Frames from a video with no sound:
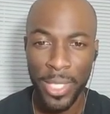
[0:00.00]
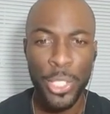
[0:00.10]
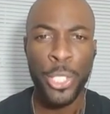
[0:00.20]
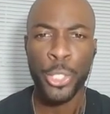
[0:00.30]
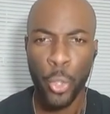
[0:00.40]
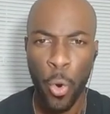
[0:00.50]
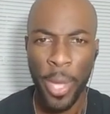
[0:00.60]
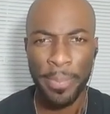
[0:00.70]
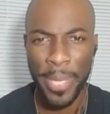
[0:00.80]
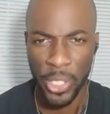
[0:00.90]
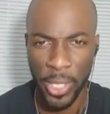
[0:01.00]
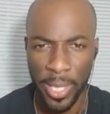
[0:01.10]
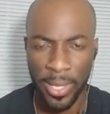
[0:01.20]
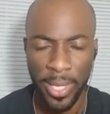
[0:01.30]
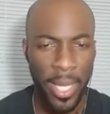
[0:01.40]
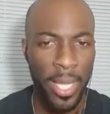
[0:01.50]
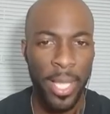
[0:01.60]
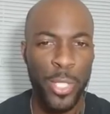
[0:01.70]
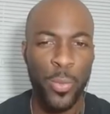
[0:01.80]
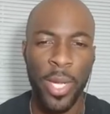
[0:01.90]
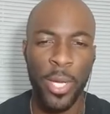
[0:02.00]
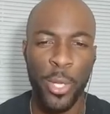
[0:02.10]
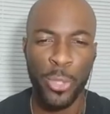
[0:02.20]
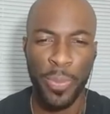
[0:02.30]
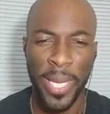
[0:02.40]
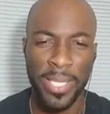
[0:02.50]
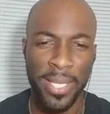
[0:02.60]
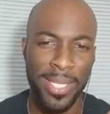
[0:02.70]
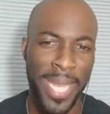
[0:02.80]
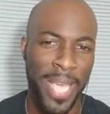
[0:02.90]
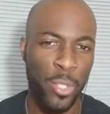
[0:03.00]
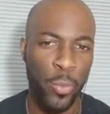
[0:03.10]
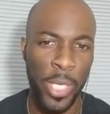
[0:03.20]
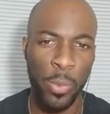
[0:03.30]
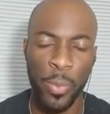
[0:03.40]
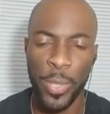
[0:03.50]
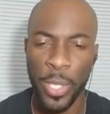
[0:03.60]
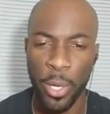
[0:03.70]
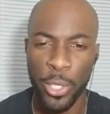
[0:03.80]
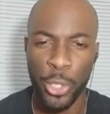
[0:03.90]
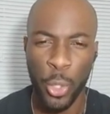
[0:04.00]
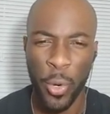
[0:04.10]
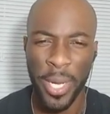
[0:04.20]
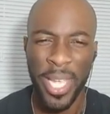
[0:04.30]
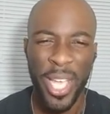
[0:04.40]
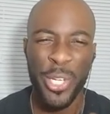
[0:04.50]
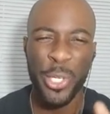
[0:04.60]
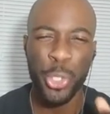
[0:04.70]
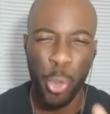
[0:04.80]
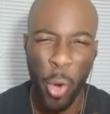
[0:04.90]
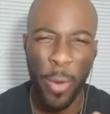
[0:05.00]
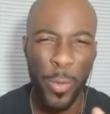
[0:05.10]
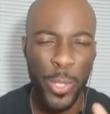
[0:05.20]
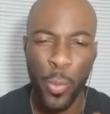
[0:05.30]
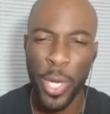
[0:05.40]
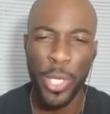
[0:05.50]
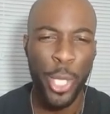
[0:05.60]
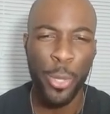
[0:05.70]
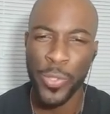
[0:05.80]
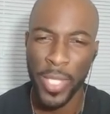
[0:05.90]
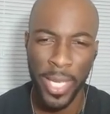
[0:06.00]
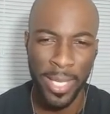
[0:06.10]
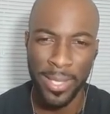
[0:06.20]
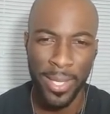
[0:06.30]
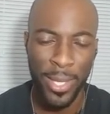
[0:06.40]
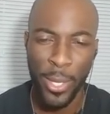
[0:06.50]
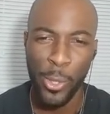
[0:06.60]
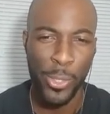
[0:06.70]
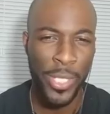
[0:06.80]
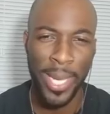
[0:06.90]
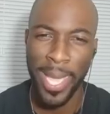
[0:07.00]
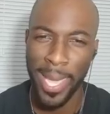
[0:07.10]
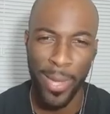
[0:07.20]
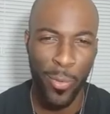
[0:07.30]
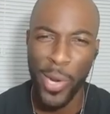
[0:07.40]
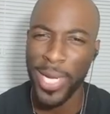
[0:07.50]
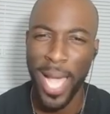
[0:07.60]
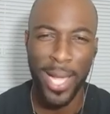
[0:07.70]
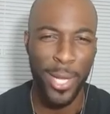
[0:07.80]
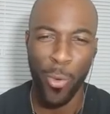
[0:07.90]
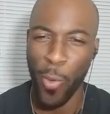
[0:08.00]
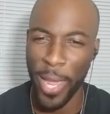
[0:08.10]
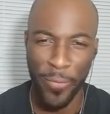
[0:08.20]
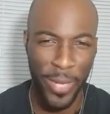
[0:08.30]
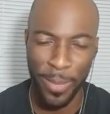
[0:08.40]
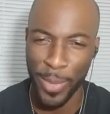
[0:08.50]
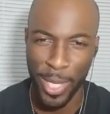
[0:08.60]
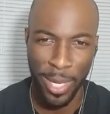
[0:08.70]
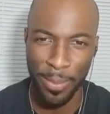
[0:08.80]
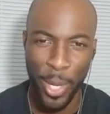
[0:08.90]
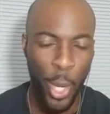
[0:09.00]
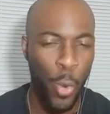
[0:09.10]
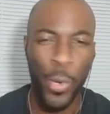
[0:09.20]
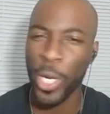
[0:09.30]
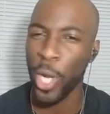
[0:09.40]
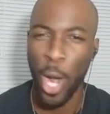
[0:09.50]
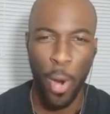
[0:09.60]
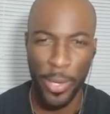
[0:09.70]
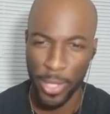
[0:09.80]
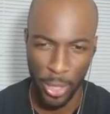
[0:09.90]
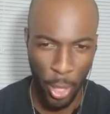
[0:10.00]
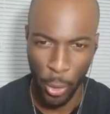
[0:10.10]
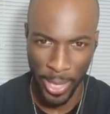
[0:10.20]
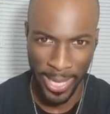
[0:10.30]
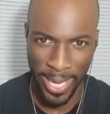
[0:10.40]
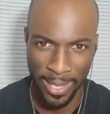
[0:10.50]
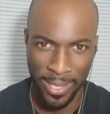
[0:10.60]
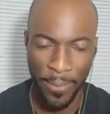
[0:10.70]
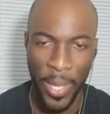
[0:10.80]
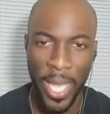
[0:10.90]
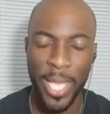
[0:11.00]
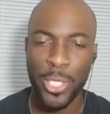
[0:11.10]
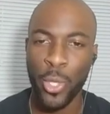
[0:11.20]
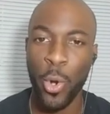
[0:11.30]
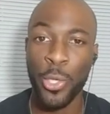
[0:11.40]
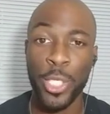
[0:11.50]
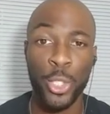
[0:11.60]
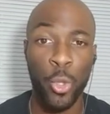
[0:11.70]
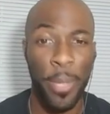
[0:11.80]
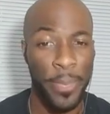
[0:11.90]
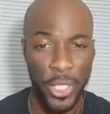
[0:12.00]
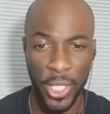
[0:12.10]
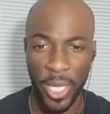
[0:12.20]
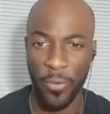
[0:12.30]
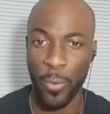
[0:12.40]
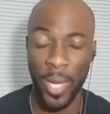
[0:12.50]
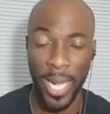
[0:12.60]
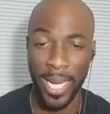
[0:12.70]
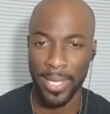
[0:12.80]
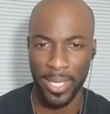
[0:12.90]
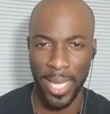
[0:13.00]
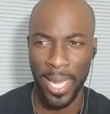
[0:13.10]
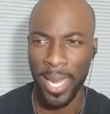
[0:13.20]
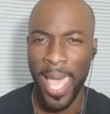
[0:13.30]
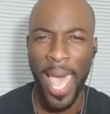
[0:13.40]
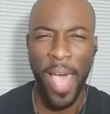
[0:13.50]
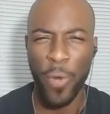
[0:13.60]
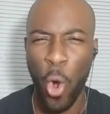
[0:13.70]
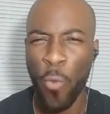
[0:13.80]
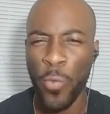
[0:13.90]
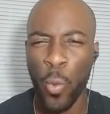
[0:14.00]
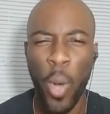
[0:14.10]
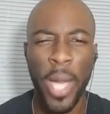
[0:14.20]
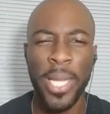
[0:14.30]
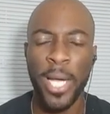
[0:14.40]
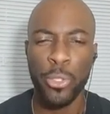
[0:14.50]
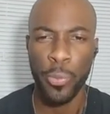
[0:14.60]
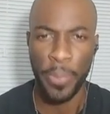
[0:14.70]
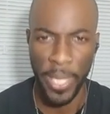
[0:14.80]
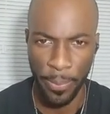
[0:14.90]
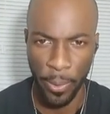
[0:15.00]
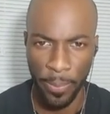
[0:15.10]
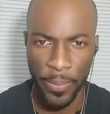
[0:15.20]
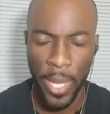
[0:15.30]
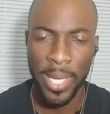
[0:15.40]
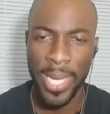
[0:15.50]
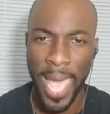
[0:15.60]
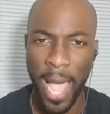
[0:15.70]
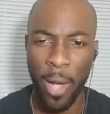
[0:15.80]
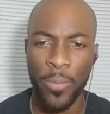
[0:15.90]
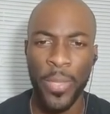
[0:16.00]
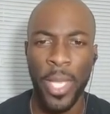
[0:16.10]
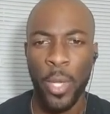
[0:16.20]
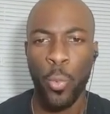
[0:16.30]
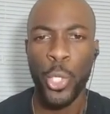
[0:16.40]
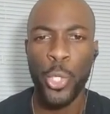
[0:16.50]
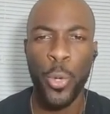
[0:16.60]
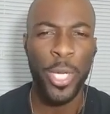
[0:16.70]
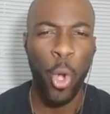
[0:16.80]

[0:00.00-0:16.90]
Detroit, Michigan is one of those places. Next week, when we go to Detroit was one of those cities who said, hey, we're not going to wait for them to come. We're going to already start organizing. And so Detroit, Michigan, from what I understand, have over 100 people. Now, when you're in the